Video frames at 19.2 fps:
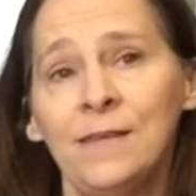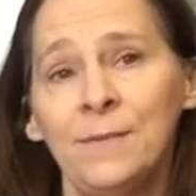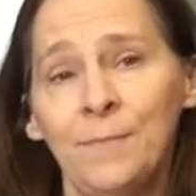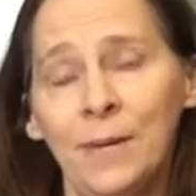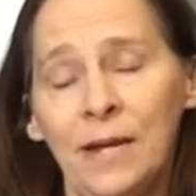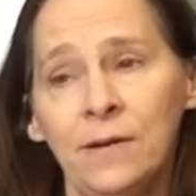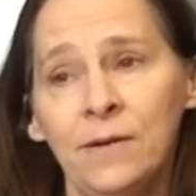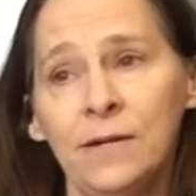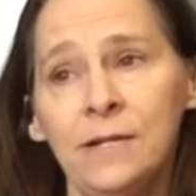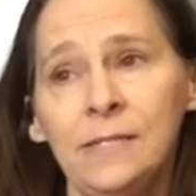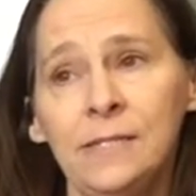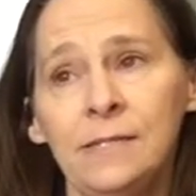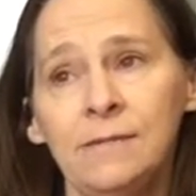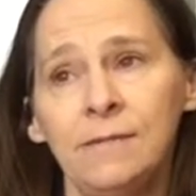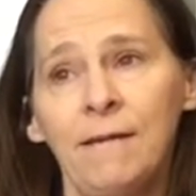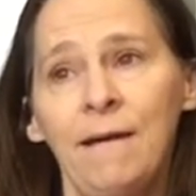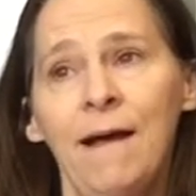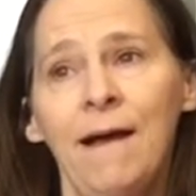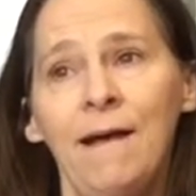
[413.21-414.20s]
the
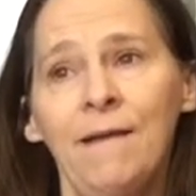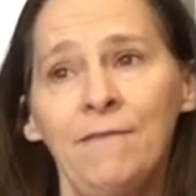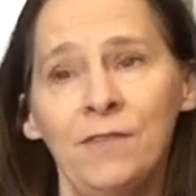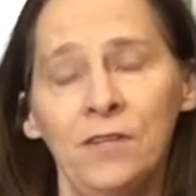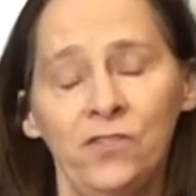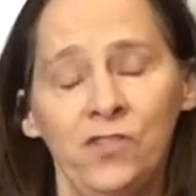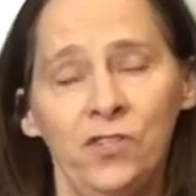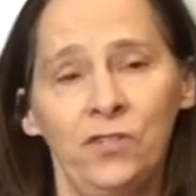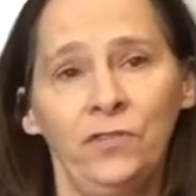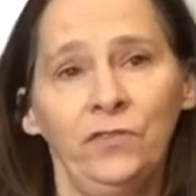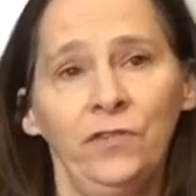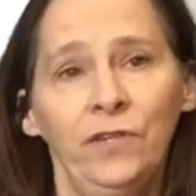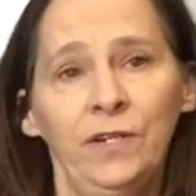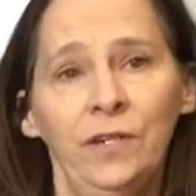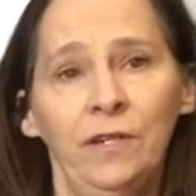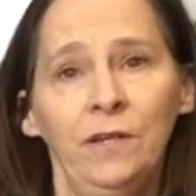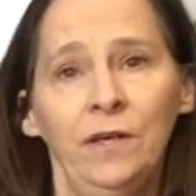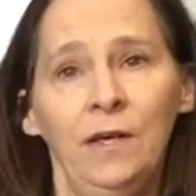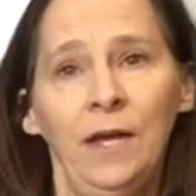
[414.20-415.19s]
parents and the children.